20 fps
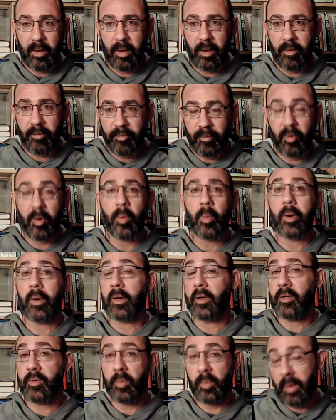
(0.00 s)
for working
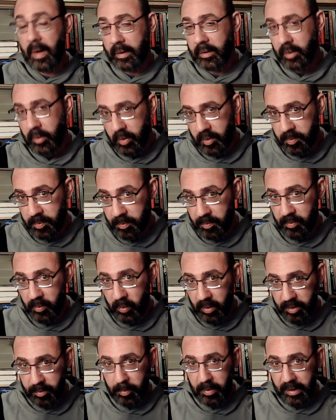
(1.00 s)
directly
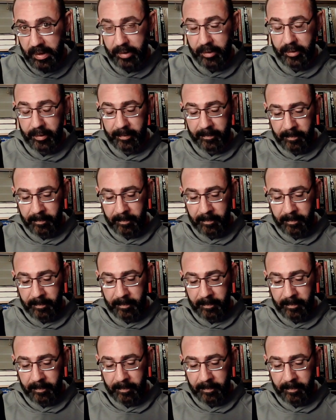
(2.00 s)
with Blender.